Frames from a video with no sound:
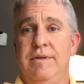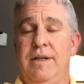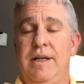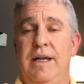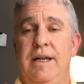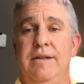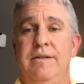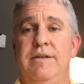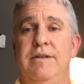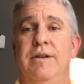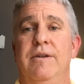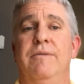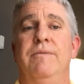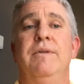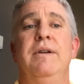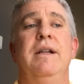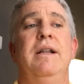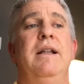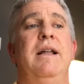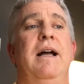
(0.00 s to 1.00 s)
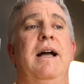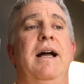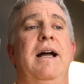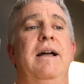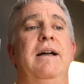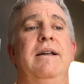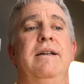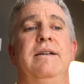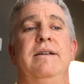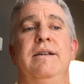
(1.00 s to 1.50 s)
Okay, so
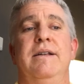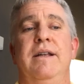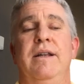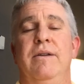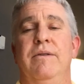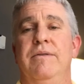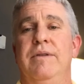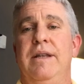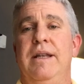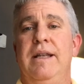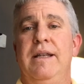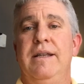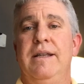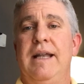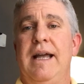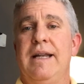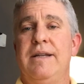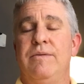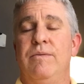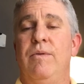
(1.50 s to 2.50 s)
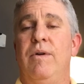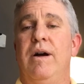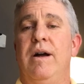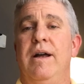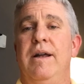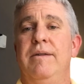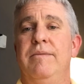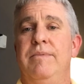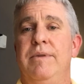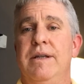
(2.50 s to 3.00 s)
that's
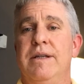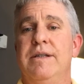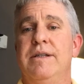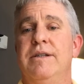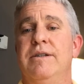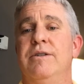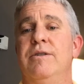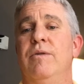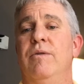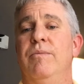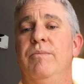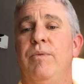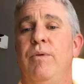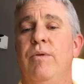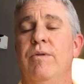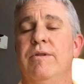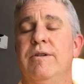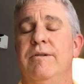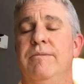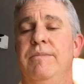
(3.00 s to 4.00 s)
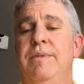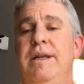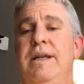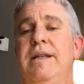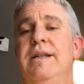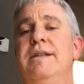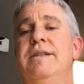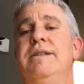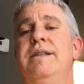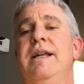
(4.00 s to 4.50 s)
why this is so important to
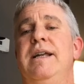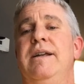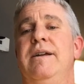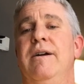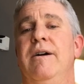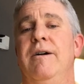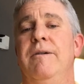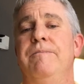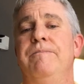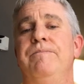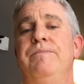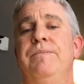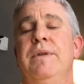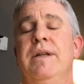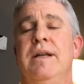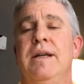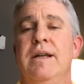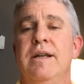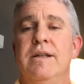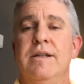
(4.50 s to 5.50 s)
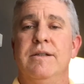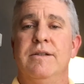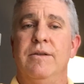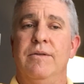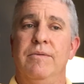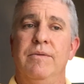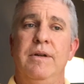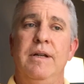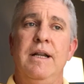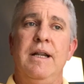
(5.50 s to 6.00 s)
me to stay calm.
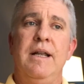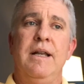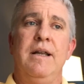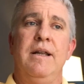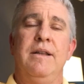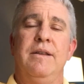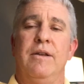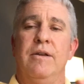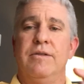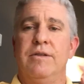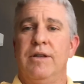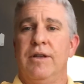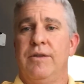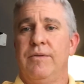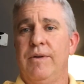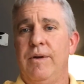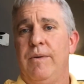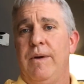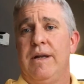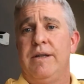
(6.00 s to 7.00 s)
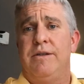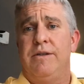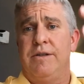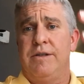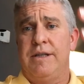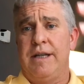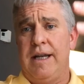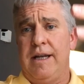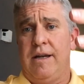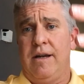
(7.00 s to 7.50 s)
So those are the 3 ways you
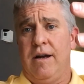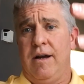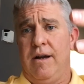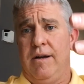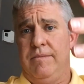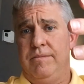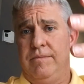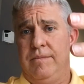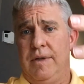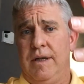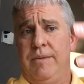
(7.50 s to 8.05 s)
stay calm.